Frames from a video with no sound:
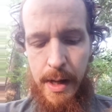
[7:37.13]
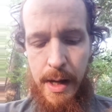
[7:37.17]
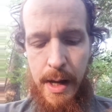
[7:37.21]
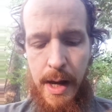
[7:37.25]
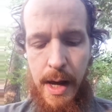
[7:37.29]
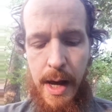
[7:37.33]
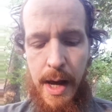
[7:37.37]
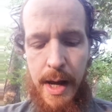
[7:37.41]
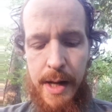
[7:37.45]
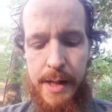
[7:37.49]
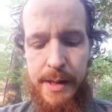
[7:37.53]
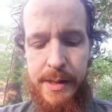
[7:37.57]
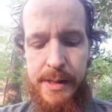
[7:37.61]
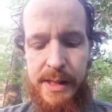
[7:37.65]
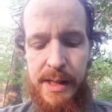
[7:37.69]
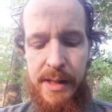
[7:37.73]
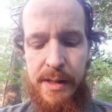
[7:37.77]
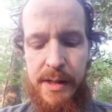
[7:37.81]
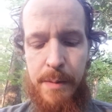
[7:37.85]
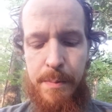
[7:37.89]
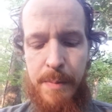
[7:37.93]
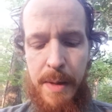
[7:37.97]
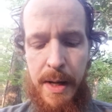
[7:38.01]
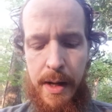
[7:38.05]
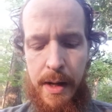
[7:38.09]
And it seemed
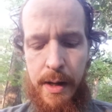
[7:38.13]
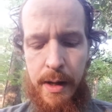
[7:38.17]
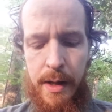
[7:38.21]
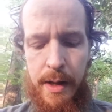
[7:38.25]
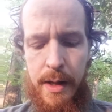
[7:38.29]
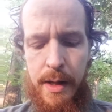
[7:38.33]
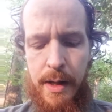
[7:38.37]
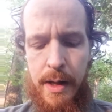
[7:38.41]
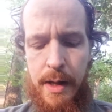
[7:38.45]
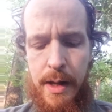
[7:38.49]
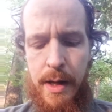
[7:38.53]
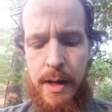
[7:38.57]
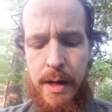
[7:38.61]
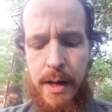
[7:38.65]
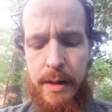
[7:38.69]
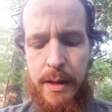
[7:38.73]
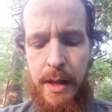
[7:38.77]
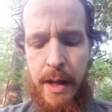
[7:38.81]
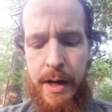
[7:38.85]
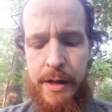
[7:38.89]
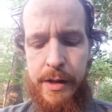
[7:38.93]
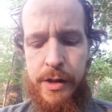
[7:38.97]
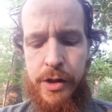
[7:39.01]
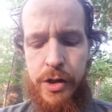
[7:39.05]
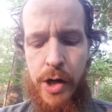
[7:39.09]
to me
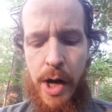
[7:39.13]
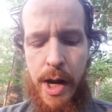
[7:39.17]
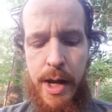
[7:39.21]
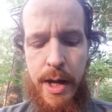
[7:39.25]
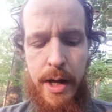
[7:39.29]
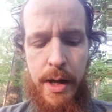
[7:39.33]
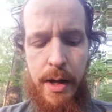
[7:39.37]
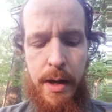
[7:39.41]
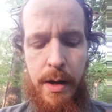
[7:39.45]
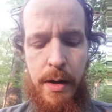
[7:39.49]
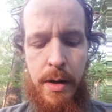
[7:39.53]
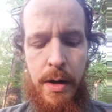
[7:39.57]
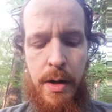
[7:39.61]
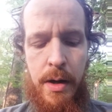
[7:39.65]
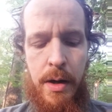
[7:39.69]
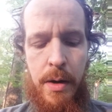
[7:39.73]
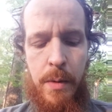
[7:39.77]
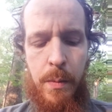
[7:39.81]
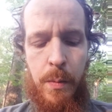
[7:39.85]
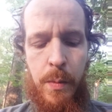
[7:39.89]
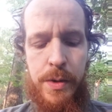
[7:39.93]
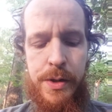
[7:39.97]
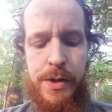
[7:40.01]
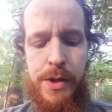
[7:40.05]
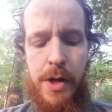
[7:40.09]
that its shaking
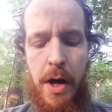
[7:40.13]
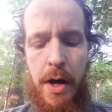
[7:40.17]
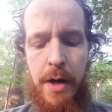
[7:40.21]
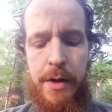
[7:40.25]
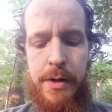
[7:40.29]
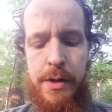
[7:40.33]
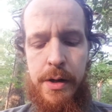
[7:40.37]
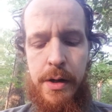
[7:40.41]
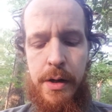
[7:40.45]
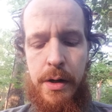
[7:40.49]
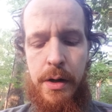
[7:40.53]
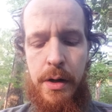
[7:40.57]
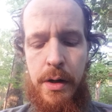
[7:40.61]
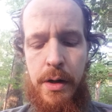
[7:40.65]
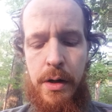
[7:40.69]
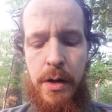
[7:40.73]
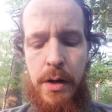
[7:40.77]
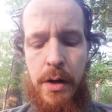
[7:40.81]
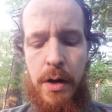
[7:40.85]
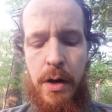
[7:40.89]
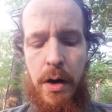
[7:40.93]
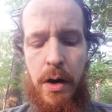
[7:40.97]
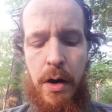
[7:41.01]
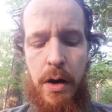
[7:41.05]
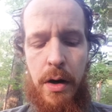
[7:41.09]
was not
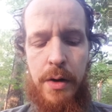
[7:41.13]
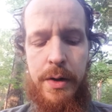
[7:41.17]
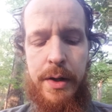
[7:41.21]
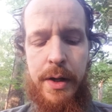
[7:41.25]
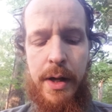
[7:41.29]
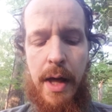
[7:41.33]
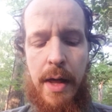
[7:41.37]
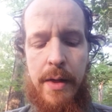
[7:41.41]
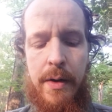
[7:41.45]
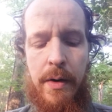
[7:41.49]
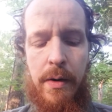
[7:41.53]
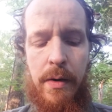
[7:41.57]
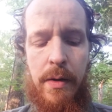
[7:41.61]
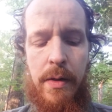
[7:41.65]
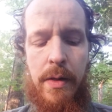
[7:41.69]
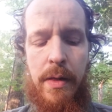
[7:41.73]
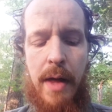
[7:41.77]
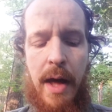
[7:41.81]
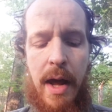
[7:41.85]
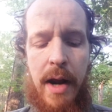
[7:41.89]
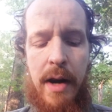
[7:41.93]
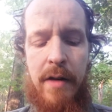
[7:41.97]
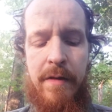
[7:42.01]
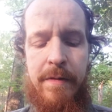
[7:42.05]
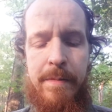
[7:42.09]
altogether
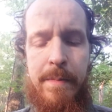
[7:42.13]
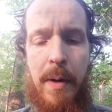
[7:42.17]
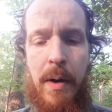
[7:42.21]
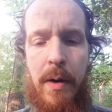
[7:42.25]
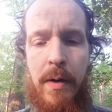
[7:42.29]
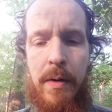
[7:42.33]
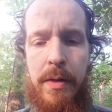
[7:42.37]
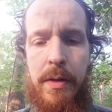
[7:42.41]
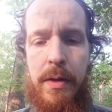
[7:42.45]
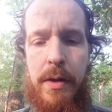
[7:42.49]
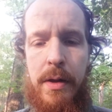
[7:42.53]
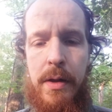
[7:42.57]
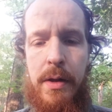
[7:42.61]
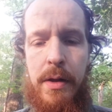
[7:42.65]
that of mirth.